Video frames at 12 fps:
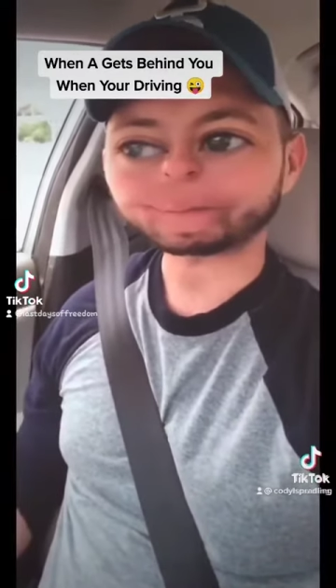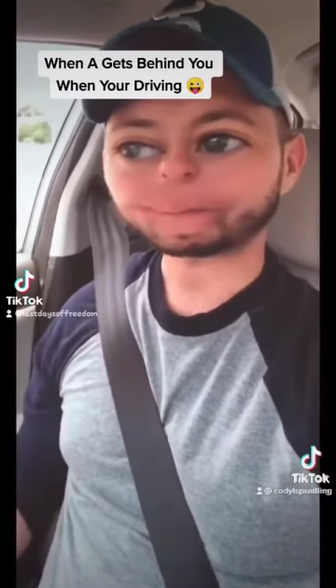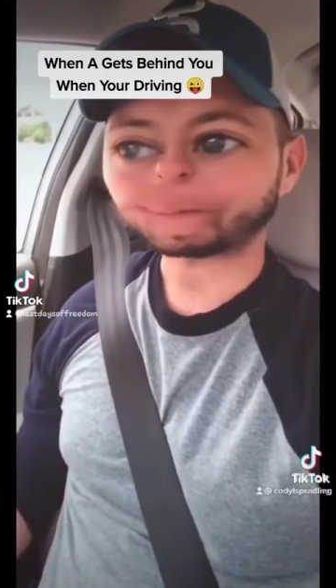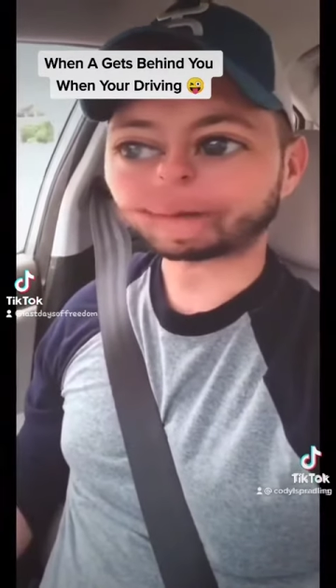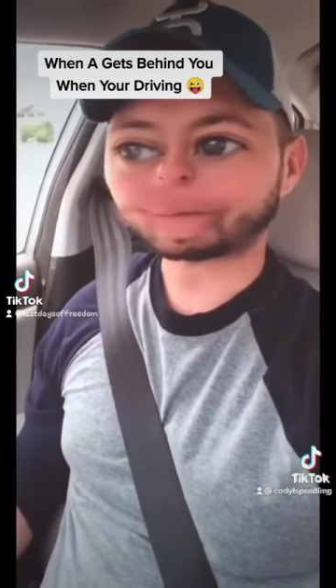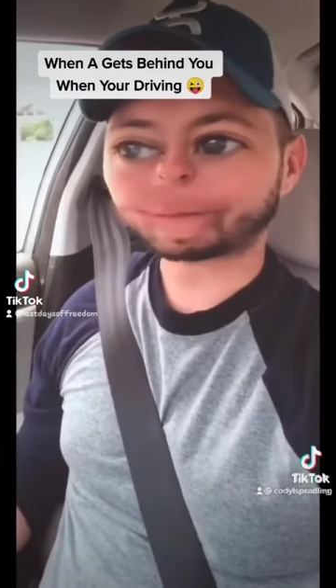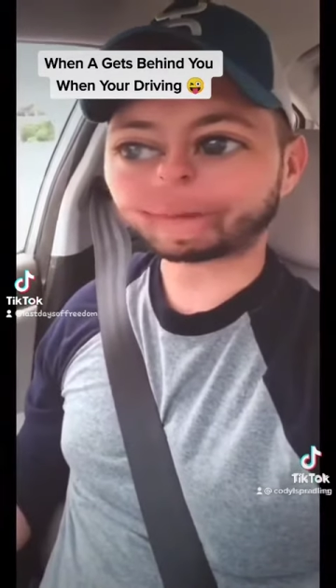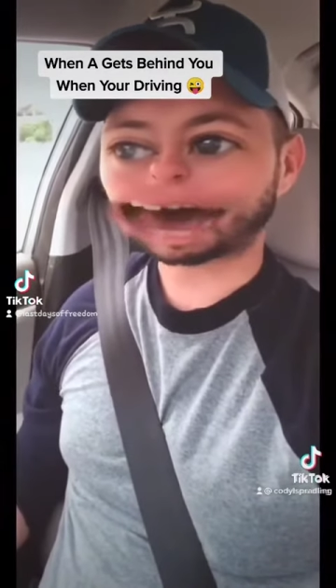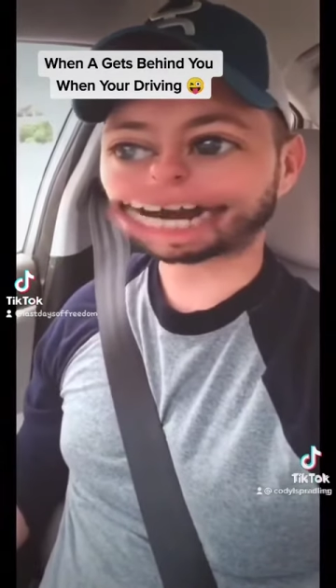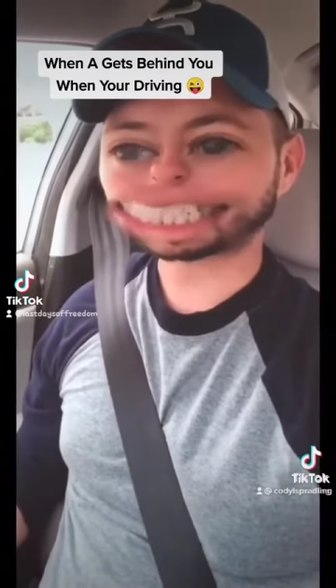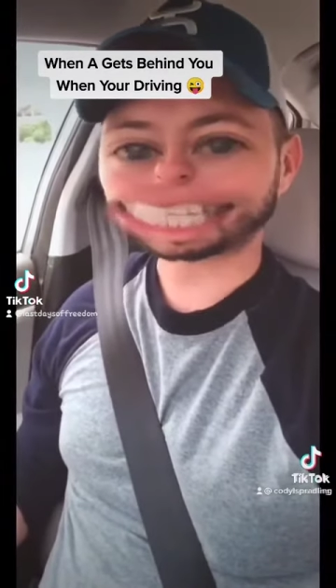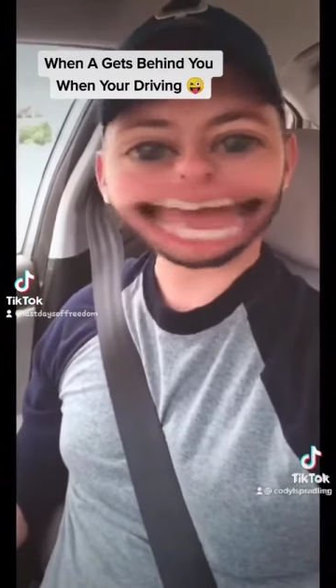But my
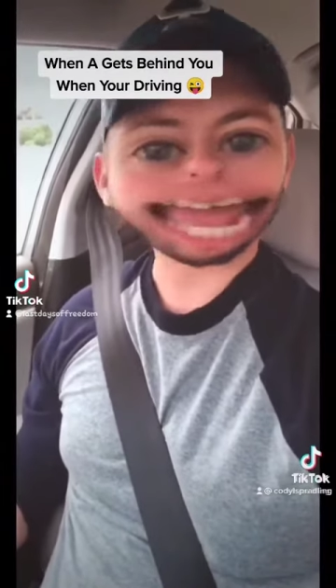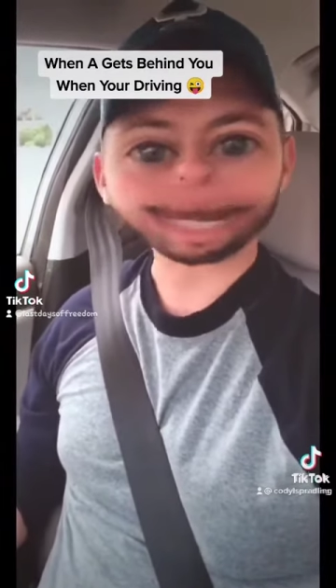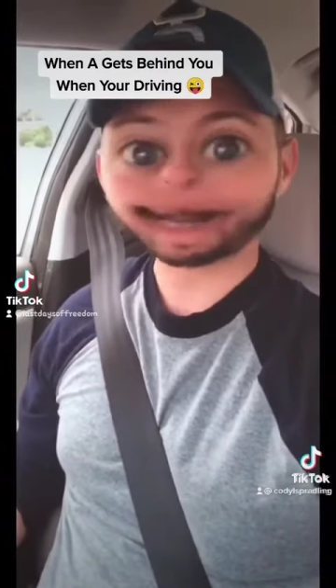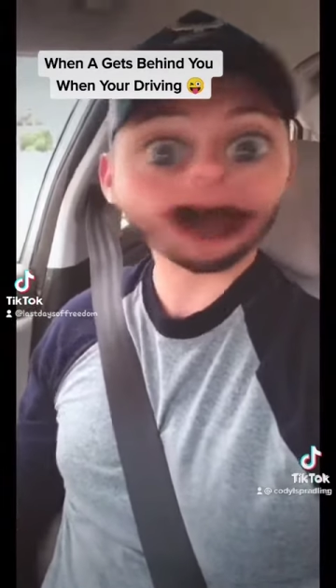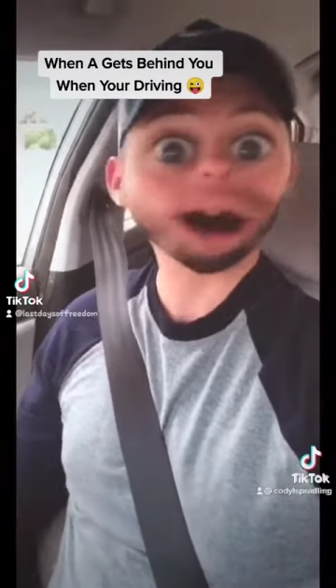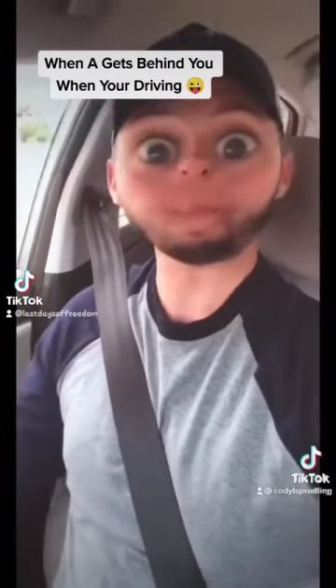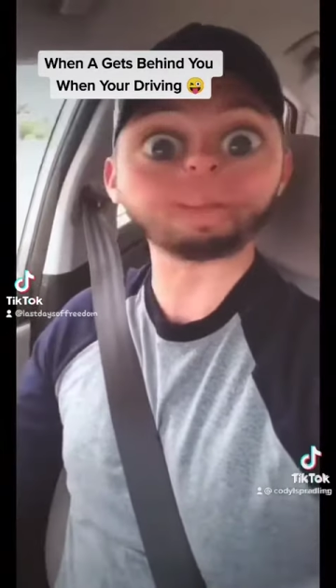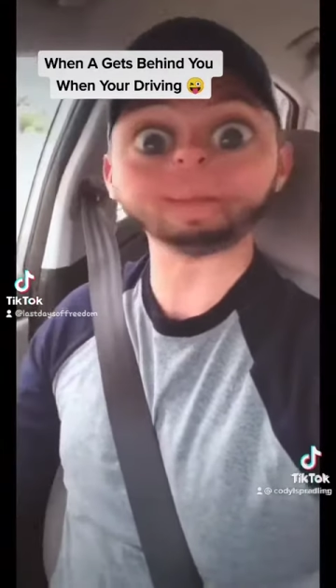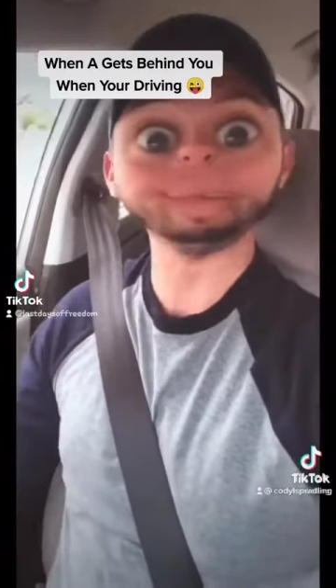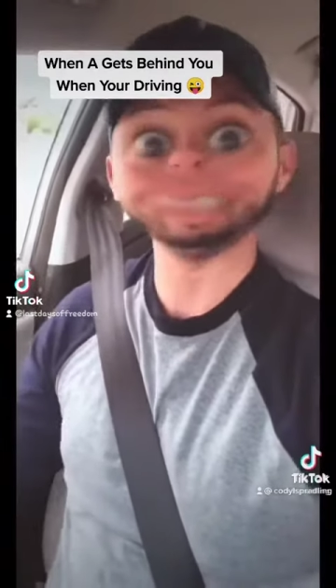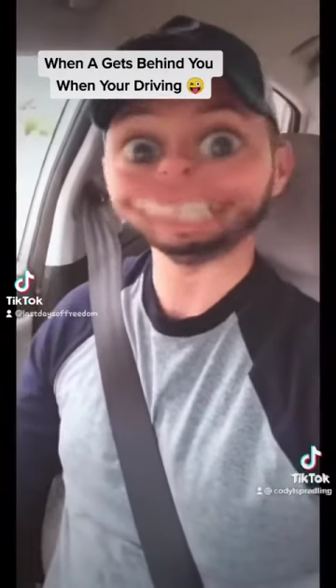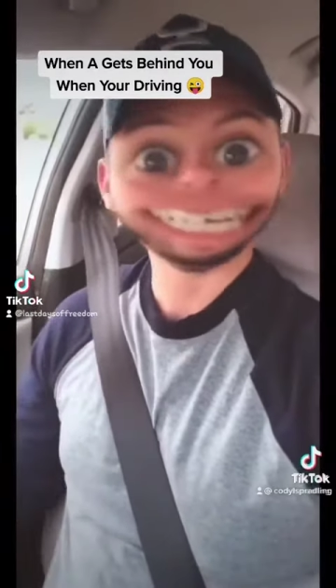body's like, nope,
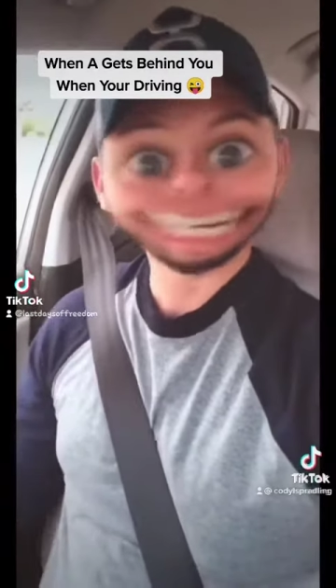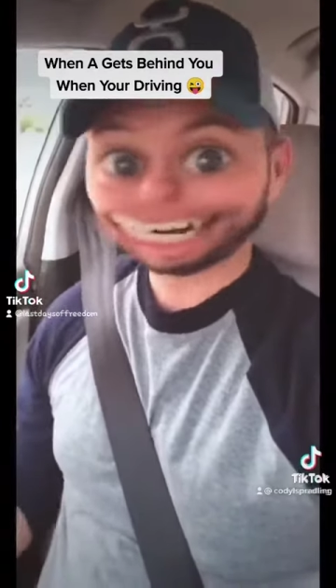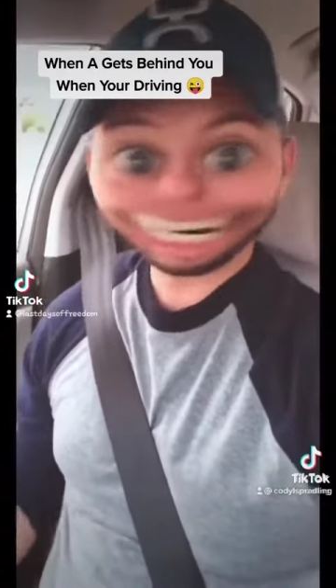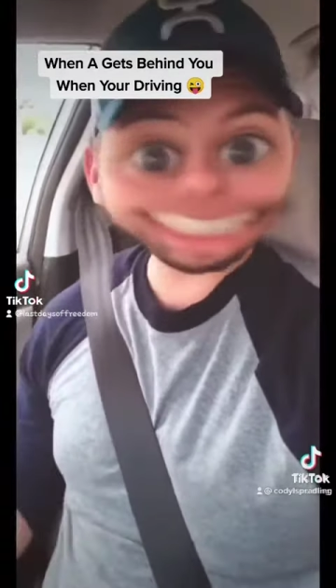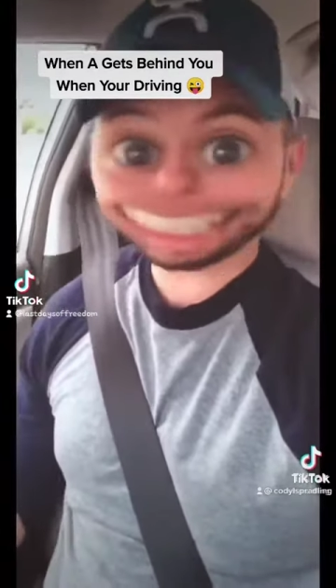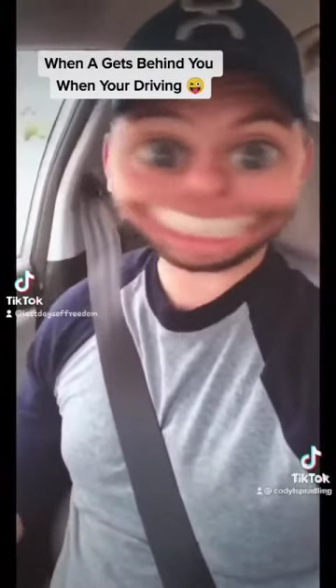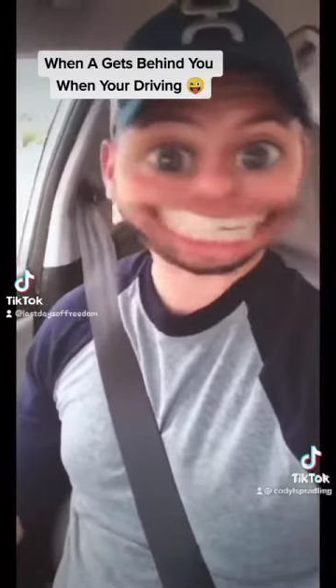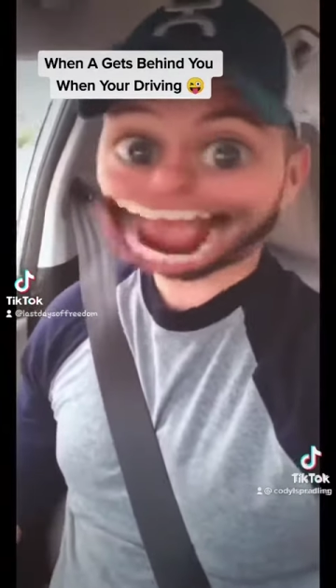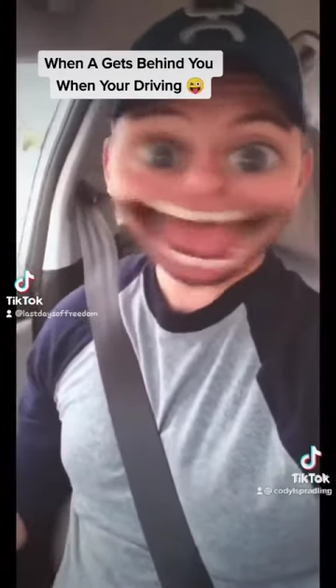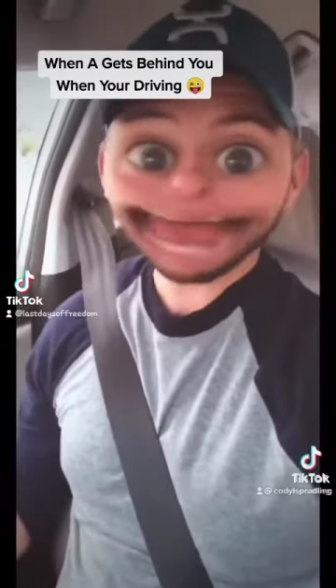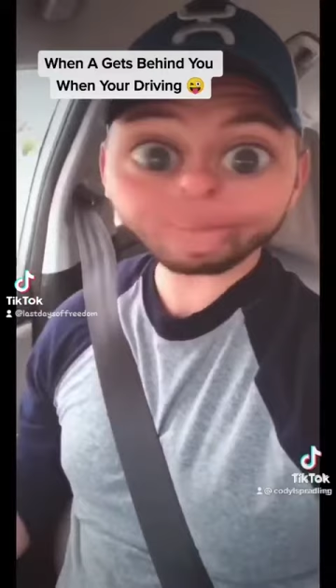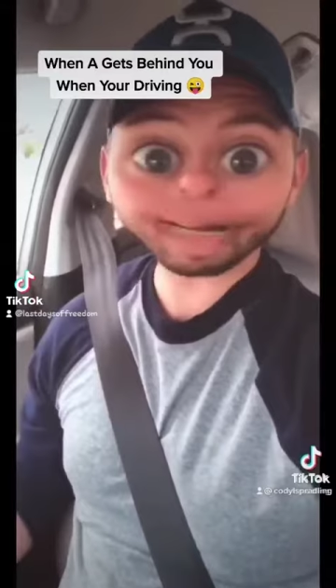it's time
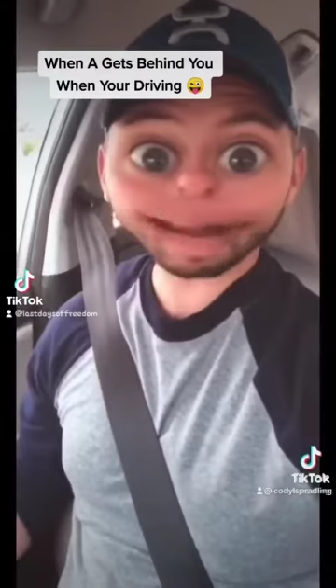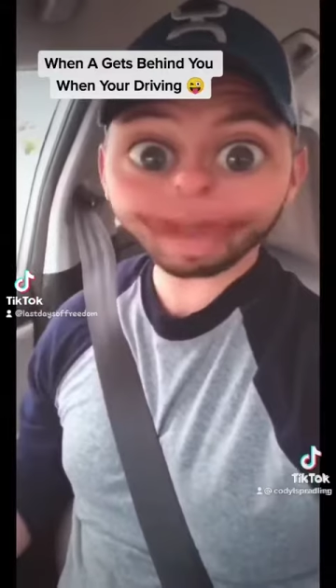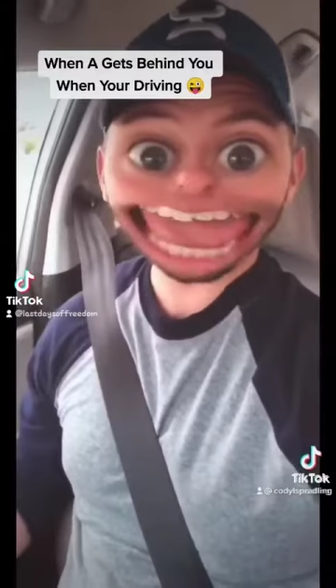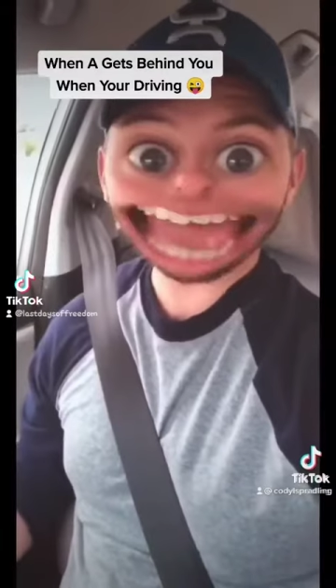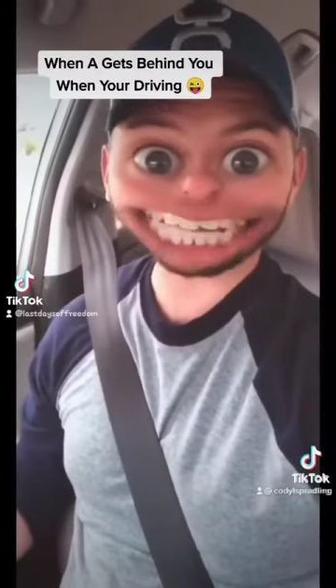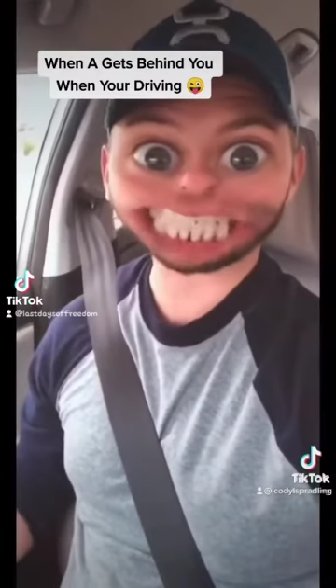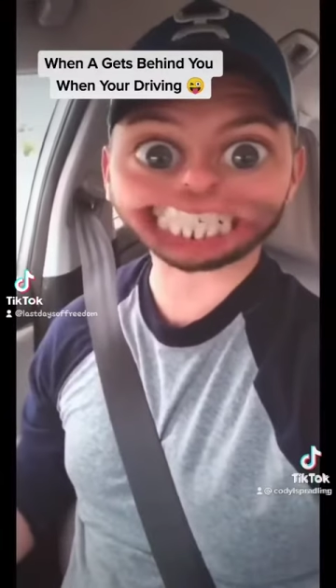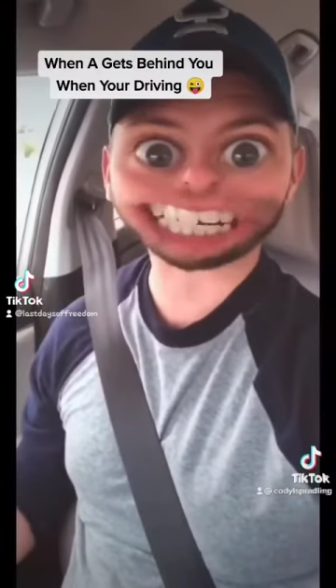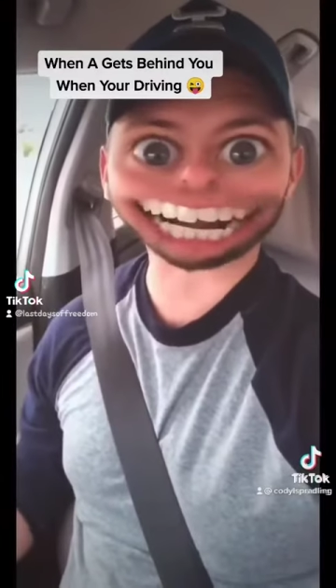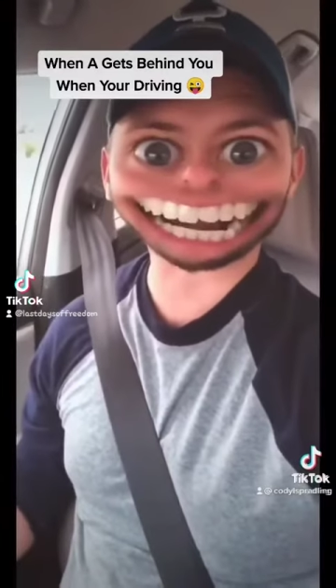to be extra.